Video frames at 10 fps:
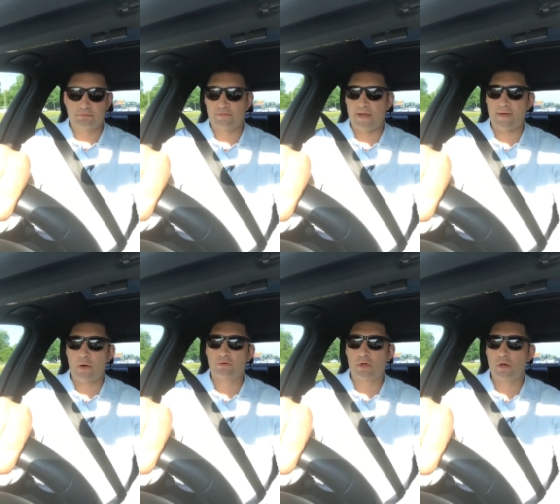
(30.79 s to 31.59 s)
5
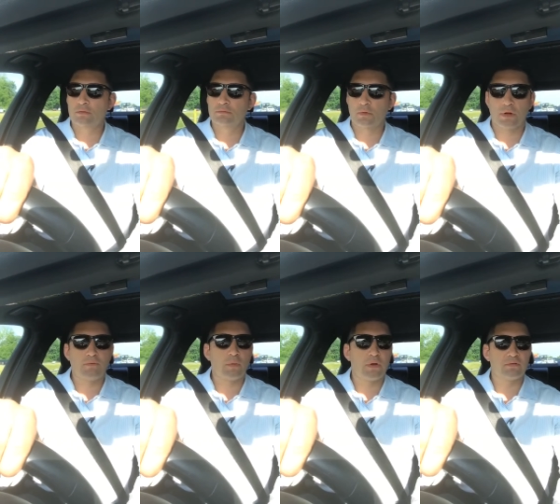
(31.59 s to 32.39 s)
hours ago, or
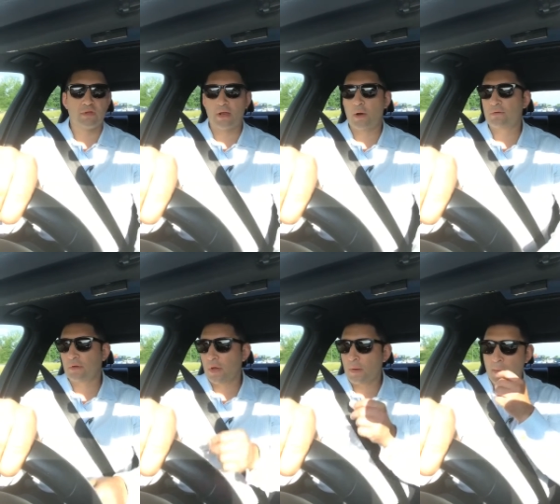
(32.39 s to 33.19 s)
whatever it was, 10 hours
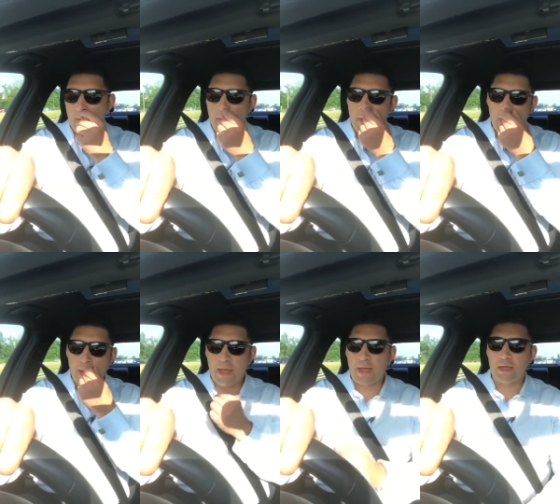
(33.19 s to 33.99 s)
ago.
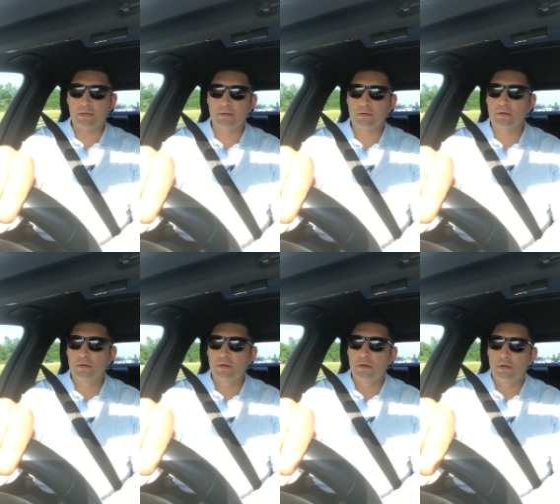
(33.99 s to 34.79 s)

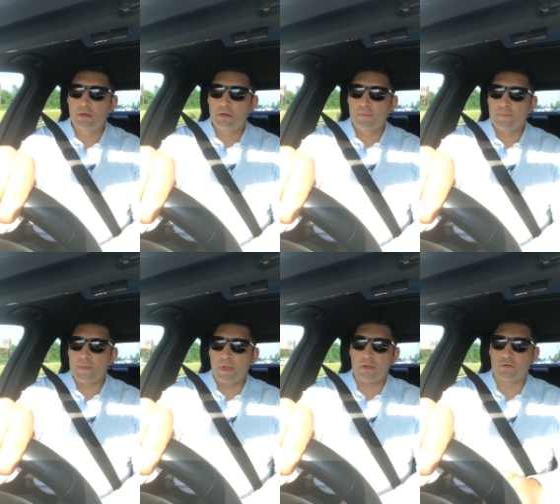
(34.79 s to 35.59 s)

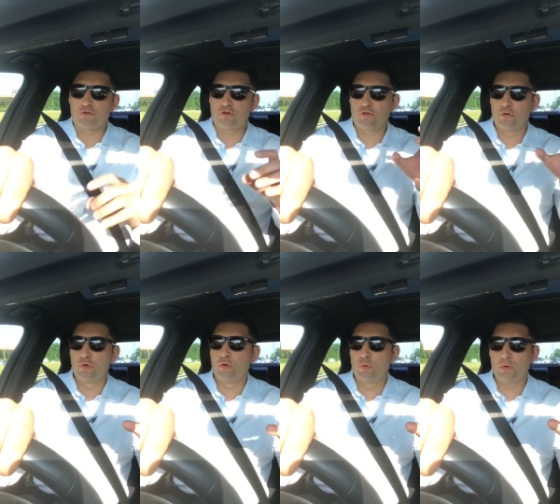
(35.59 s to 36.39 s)
And it's a
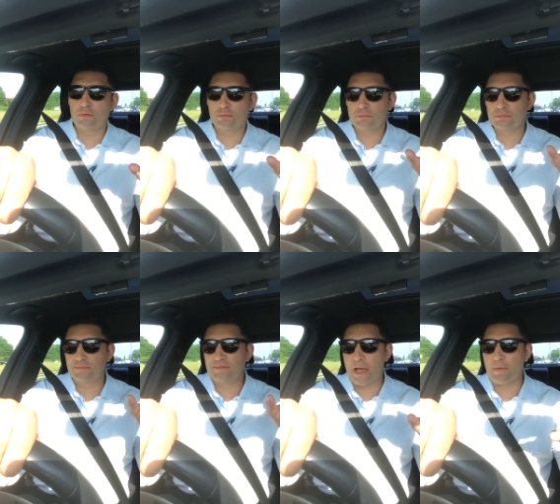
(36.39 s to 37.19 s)
true
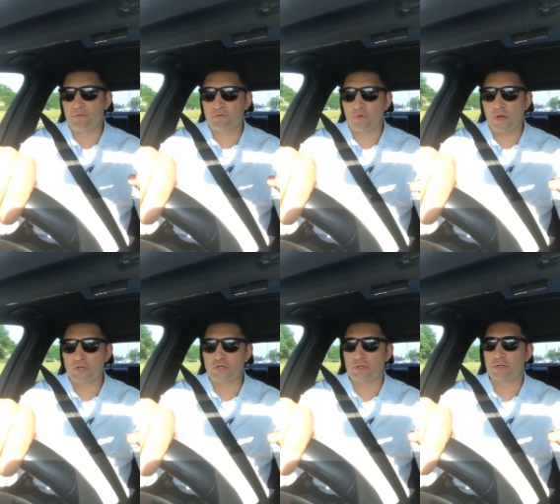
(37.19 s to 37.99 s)

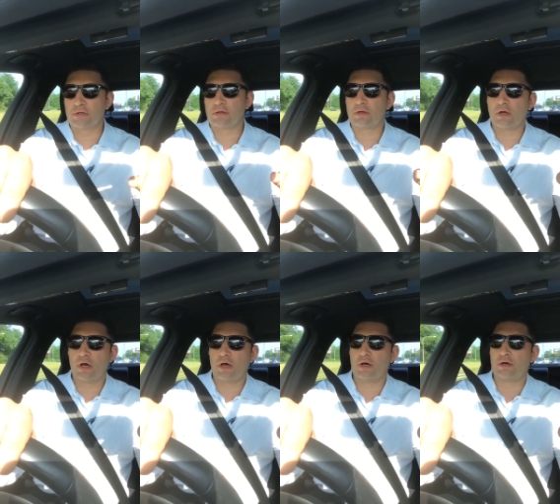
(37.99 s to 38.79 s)
demonstration
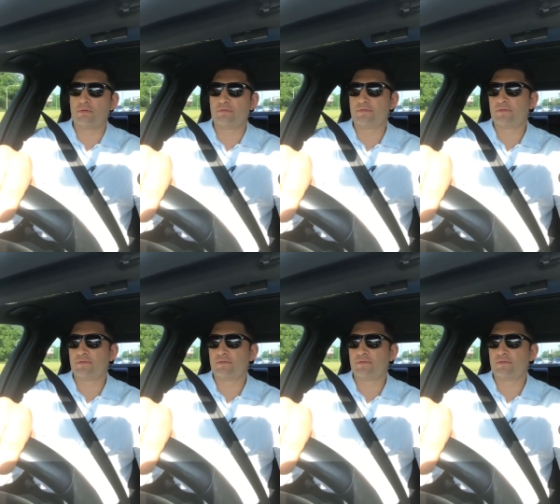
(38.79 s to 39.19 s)
of